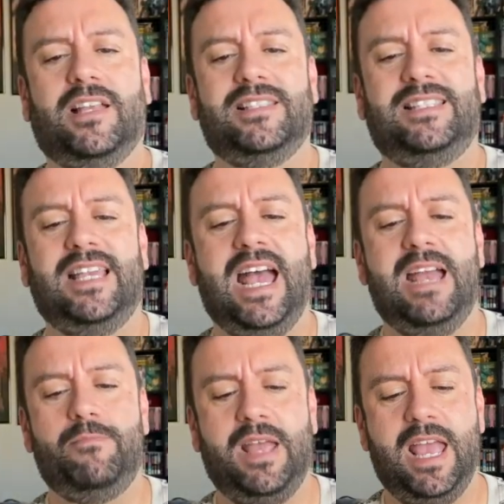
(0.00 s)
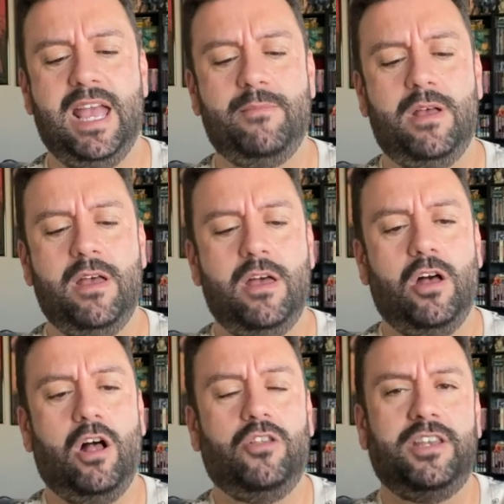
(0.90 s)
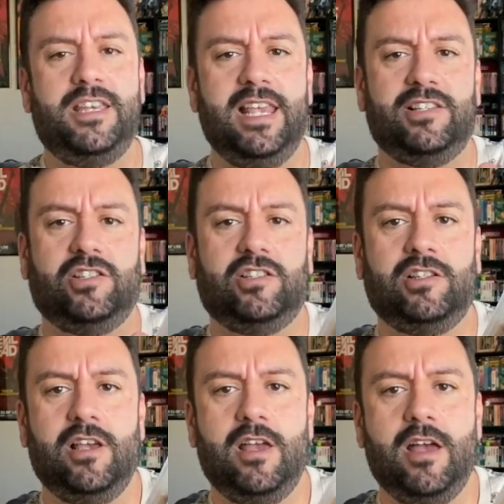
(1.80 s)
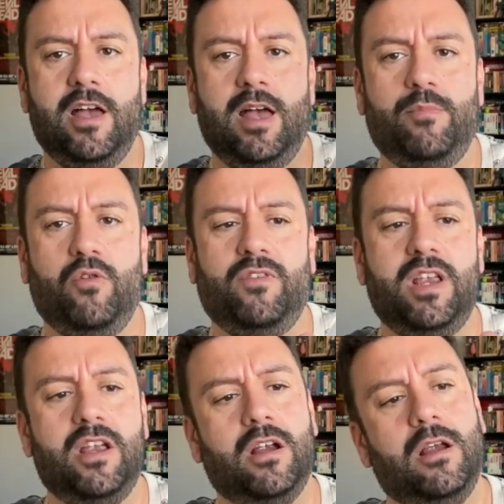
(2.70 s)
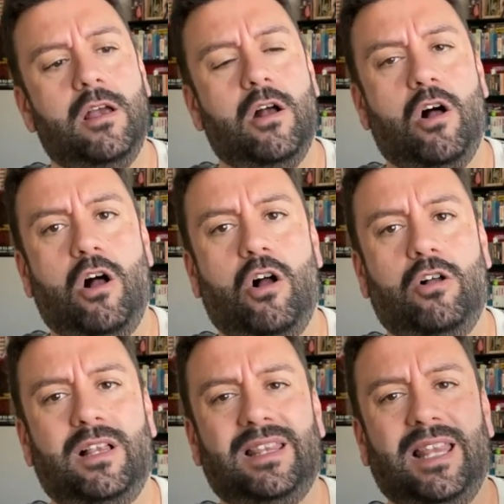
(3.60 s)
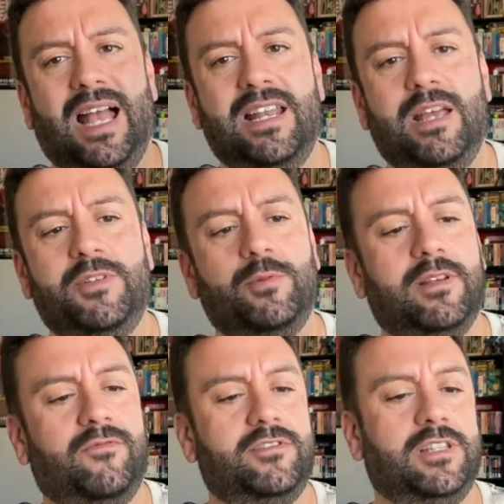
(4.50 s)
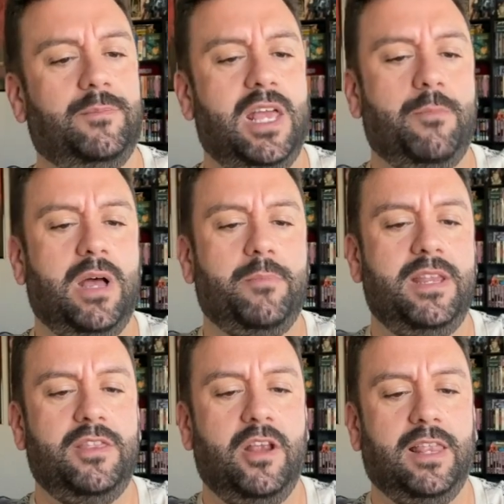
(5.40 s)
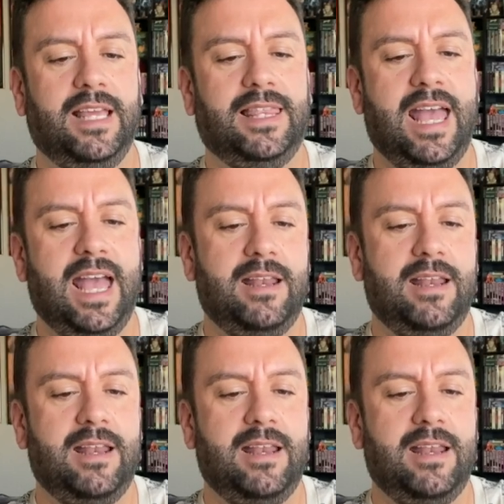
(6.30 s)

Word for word: inside, bam, all the discs up over here, all lined up. This one slipped out, pop it in there like that.